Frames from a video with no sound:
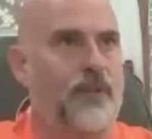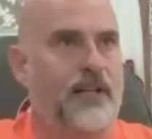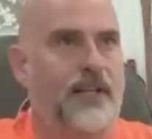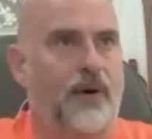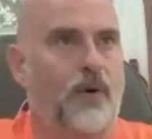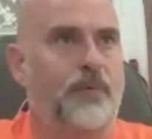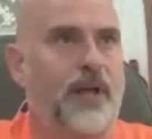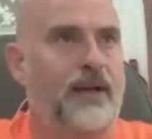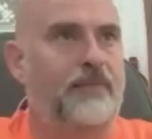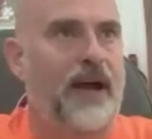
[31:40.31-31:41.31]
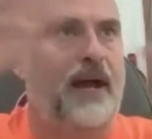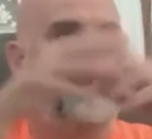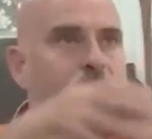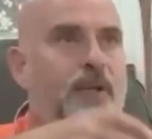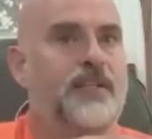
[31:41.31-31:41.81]
Like that homeland
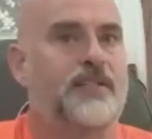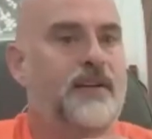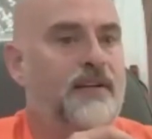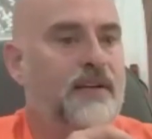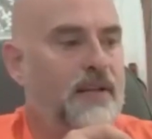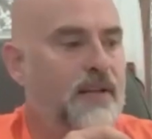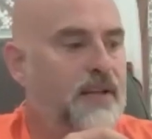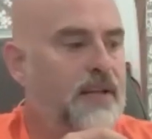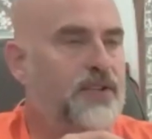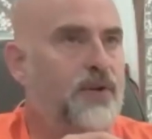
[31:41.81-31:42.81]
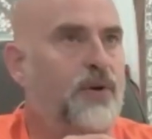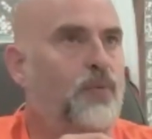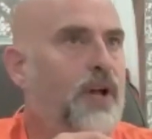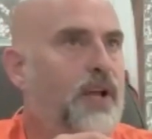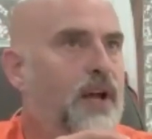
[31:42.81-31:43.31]
map is a good
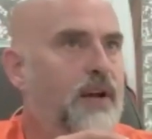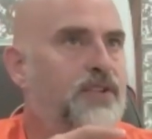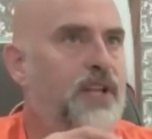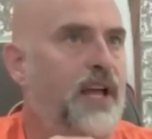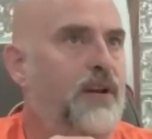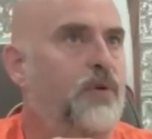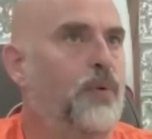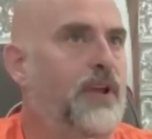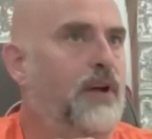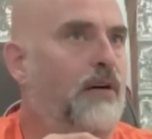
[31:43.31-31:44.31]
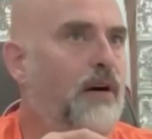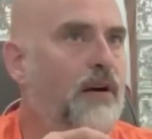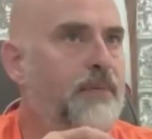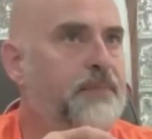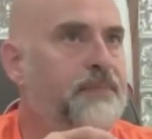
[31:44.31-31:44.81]
way to understand who we
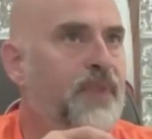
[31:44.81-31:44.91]
are.